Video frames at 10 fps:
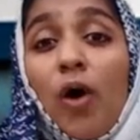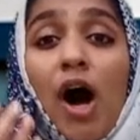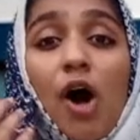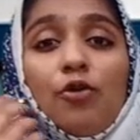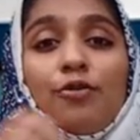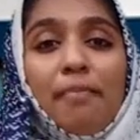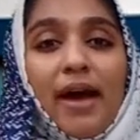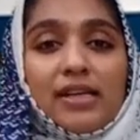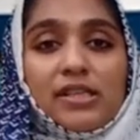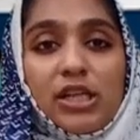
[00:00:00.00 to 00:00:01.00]
how
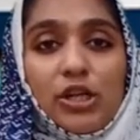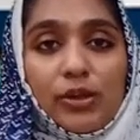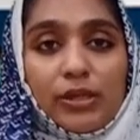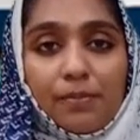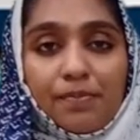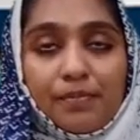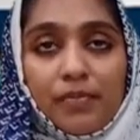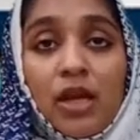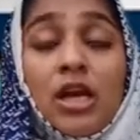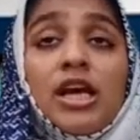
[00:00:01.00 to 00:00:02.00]
Max looked.
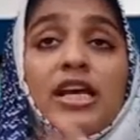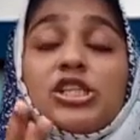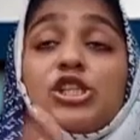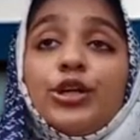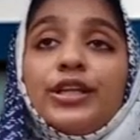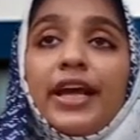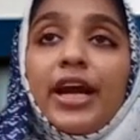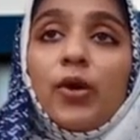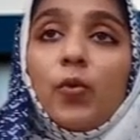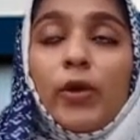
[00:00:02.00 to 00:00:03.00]
He stood
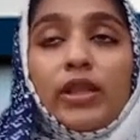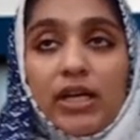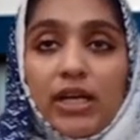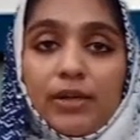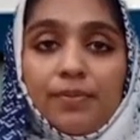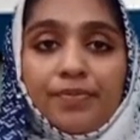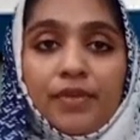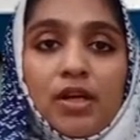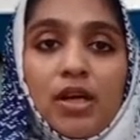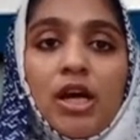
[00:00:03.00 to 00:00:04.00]
there with a gun.
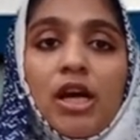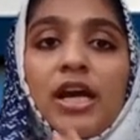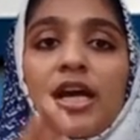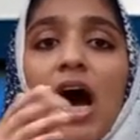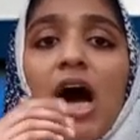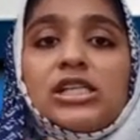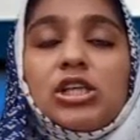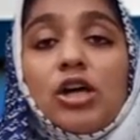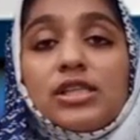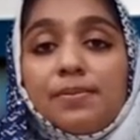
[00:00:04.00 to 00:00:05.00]
He
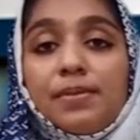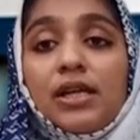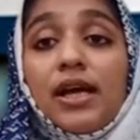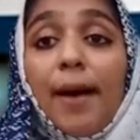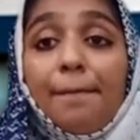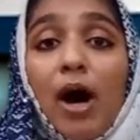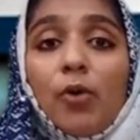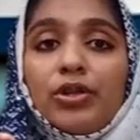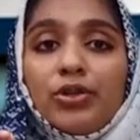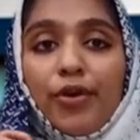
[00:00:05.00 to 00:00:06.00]
asked Ausable
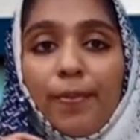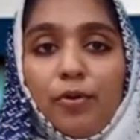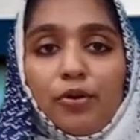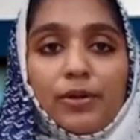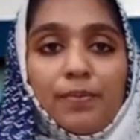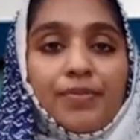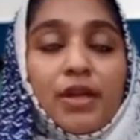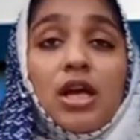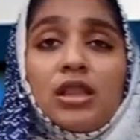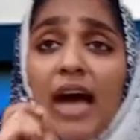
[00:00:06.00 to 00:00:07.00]
about the report.
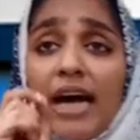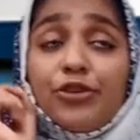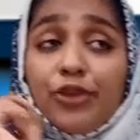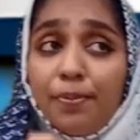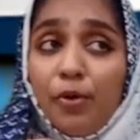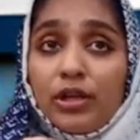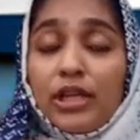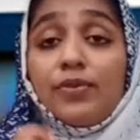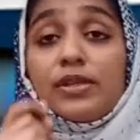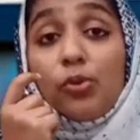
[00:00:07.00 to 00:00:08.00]
That report
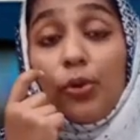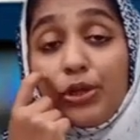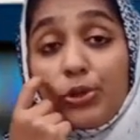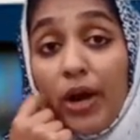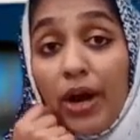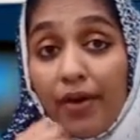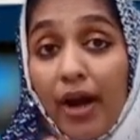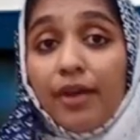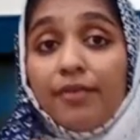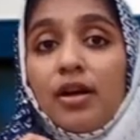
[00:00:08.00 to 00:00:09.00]
that was going to
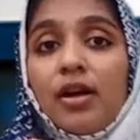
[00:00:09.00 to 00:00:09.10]
arrive